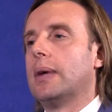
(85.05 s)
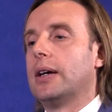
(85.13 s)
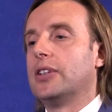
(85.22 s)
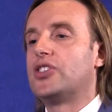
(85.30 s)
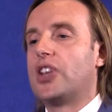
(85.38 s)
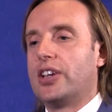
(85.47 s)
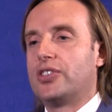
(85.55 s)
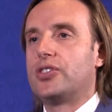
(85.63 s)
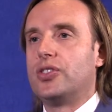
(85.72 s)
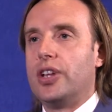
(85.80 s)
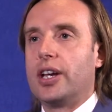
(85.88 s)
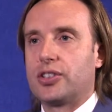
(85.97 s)
assess
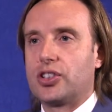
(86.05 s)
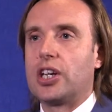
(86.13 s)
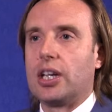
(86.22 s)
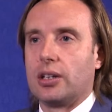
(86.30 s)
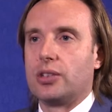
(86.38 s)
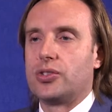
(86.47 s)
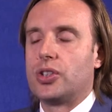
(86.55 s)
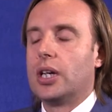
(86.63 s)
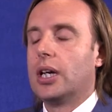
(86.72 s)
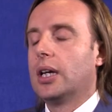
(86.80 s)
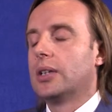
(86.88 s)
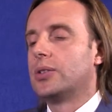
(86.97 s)
their skills.
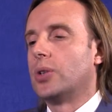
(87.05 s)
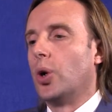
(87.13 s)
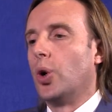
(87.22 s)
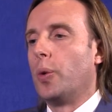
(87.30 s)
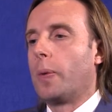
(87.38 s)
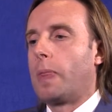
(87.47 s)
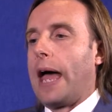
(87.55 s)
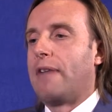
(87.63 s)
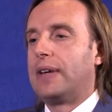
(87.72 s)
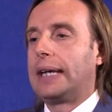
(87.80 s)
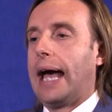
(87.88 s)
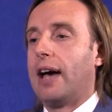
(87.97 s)
So I
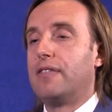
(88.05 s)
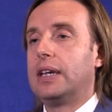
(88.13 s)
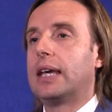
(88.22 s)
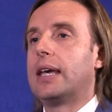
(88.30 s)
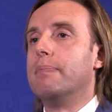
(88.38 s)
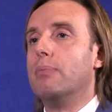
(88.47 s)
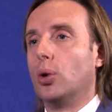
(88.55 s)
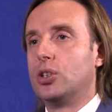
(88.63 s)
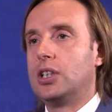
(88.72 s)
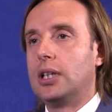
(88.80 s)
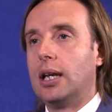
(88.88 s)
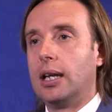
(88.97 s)
think having a
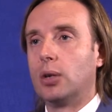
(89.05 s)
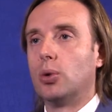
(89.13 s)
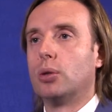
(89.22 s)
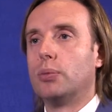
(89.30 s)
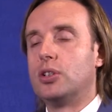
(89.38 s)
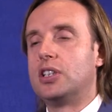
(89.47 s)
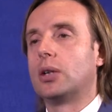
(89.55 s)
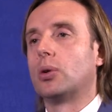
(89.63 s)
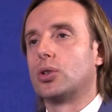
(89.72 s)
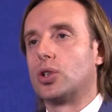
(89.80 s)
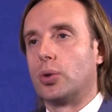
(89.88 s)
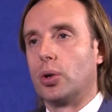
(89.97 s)
multilingual,
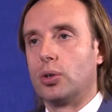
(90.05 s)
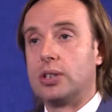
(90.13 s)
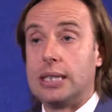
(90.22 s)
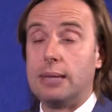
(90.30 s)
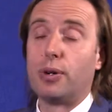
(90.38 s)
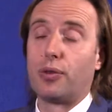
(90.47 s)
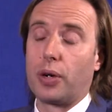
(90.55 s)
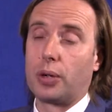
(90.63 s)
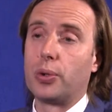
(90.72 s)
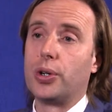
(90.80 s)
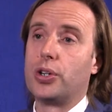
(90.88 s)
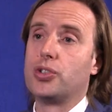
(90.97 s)
multicultural team of
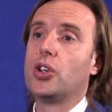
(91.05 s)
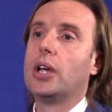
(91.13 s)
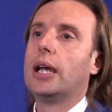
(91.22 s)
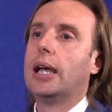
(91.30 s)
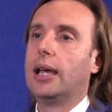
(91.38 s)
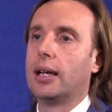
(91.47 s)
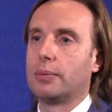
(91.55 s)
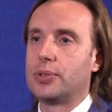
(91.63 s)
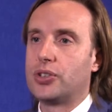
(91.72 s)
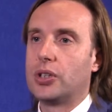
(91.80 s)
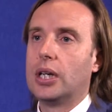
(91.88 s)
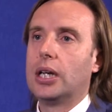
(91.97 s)
recruiters
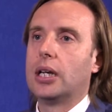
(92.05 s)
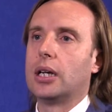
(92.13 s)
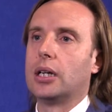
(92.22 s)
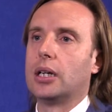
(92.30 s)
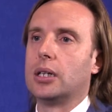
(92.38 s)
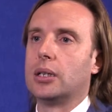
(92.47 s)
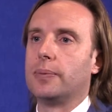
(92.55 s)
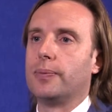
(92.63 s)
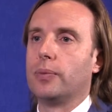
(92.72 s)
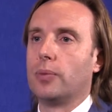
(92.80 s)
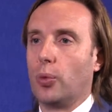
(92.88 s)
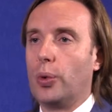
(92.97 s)
helps
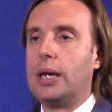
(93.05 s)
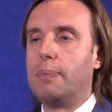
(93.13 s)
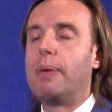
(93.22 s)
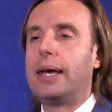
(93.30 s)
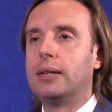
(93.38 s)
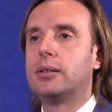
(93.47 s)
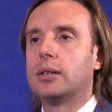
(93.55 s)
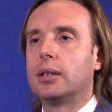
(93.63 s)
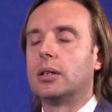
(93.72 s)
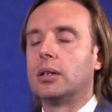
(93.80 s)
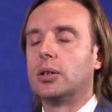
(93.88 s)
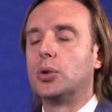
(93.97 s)
really paint
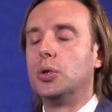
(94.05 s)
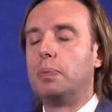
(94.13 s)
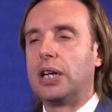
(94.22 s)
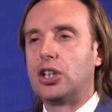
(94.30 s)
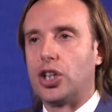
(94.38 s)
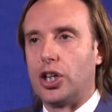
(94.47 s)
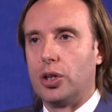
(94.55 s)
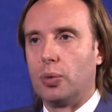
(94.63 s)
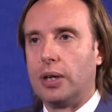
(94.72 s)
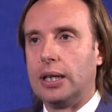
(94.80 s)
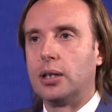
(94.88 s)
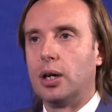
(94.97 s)
a good picture
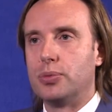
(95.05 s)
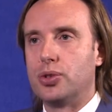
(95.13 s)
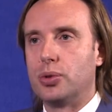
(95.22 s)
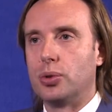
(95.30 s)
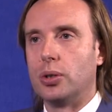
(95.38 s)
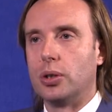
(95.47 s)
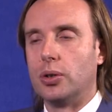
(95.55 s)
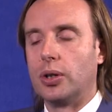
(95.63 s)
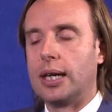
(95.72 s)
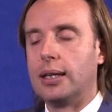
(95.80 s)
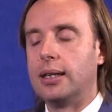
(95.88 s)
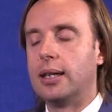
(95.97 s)
when it comes to the
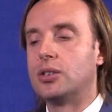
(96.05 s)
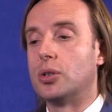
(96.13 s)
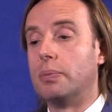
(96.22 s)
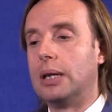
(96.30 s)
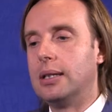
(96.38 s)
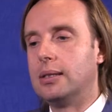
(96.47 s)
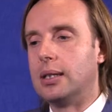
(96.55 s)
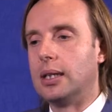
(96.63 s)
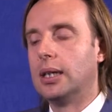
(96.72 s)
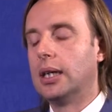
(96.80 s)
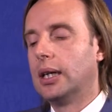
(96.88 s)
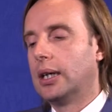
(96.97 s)
candidate's
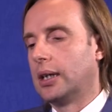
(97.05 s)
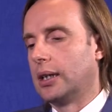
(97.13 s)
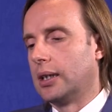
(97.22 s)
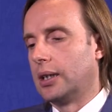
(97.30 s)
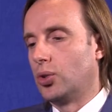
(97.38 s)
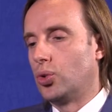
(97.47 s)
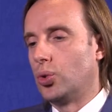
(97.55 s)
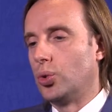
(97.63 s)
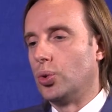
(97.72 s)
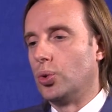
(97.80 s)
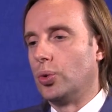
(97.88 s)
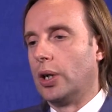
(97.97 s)
ability
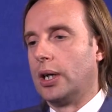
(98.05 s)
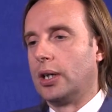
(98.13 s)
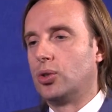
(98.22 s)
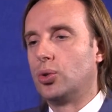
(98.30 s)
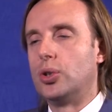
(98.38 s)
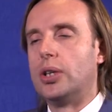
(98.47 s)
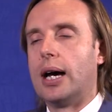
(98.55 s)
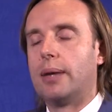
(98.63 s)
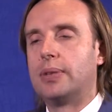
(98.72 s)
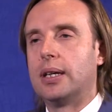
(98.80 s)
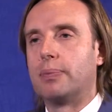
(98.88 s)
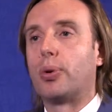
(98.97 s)
to
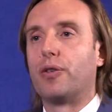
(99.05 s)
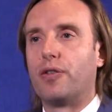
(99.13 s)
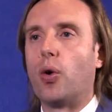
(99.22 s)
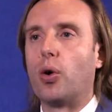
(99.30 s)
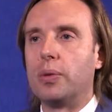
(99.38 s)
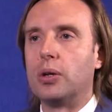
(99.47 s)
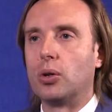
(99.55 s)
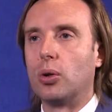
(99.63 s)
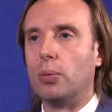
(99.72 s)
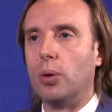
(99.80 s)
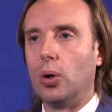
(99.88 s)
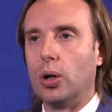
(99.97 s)
adapt and perform in a
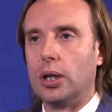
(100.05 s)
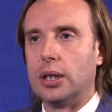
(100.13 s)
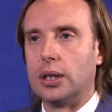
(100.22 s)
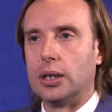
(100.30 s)
global